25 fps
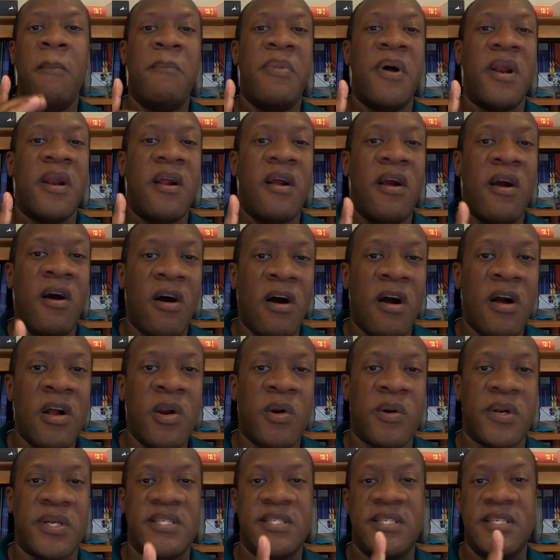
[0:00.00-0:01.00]
but
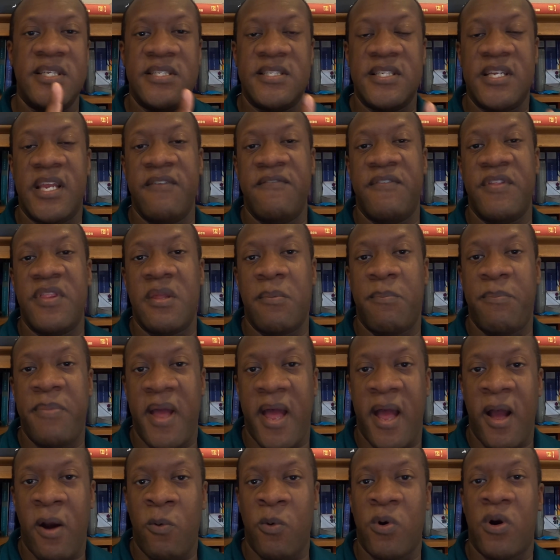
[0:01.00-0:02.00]
Congress is given the
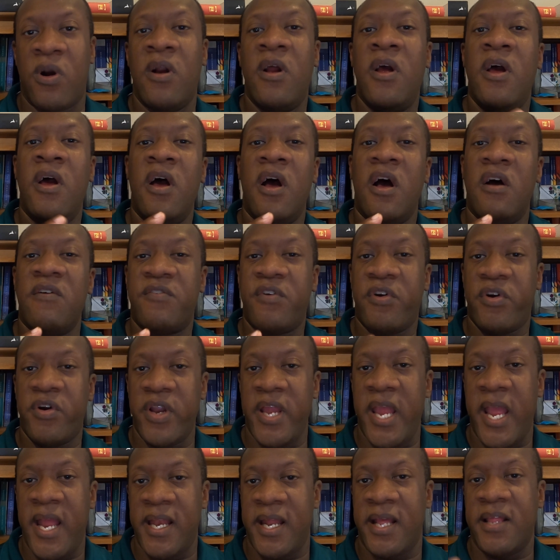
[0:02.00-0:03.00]
power of
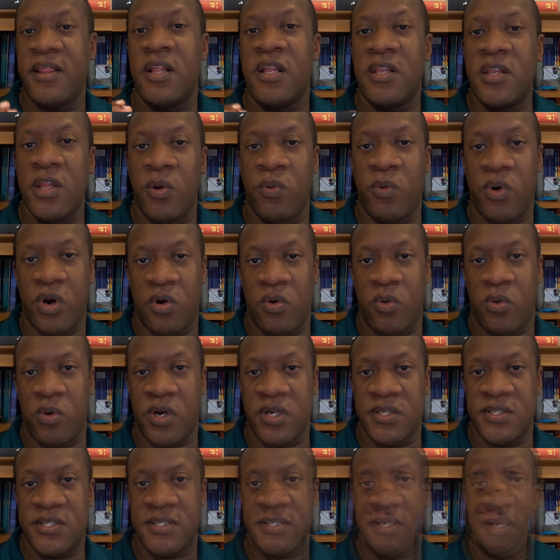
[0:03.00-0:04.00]
creating the lower
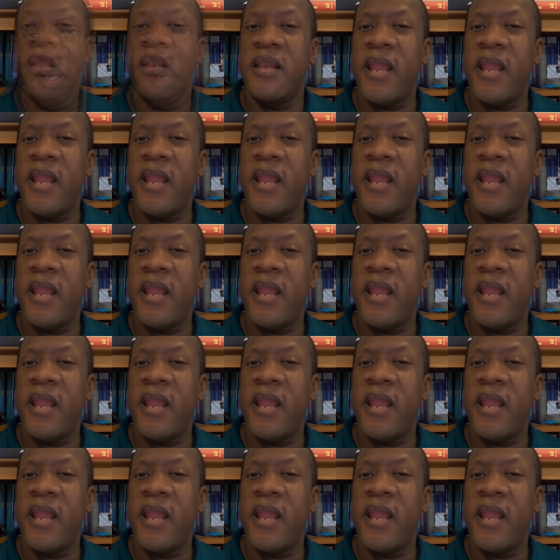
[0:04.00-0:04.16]
courts.